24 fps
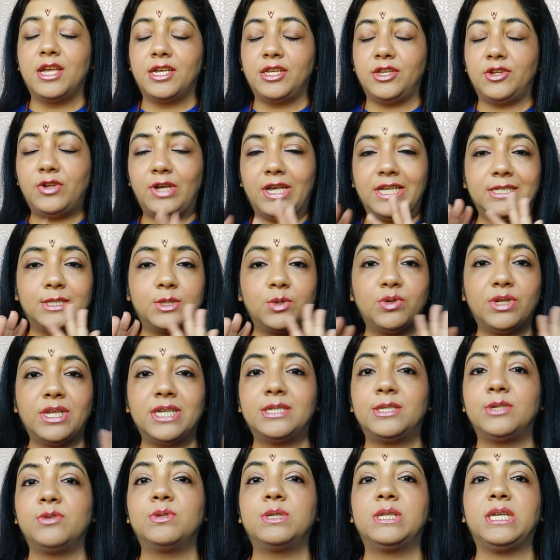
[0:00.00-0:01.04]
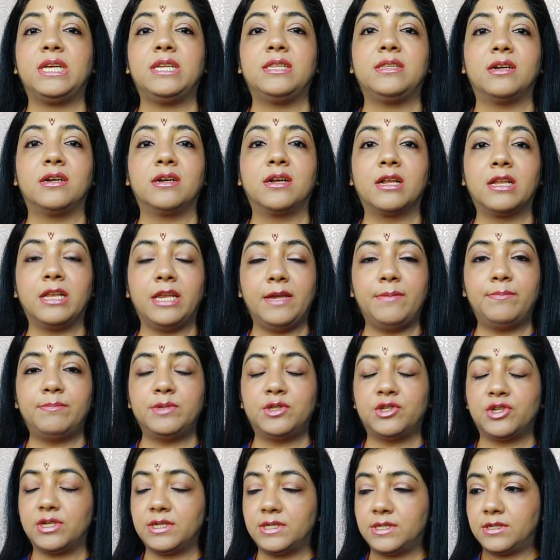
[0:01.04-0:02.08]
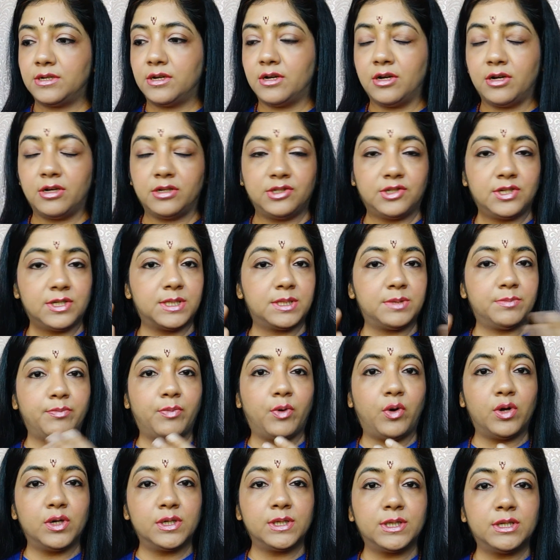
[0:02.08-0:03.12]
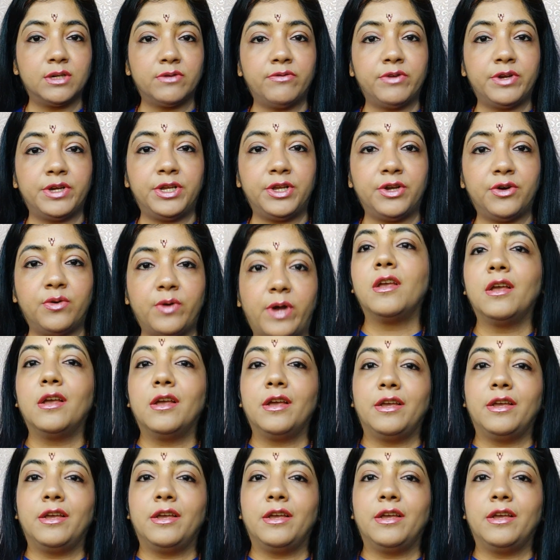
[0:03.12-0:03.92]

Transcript: You know, as soon as you see the clip, just pause the video.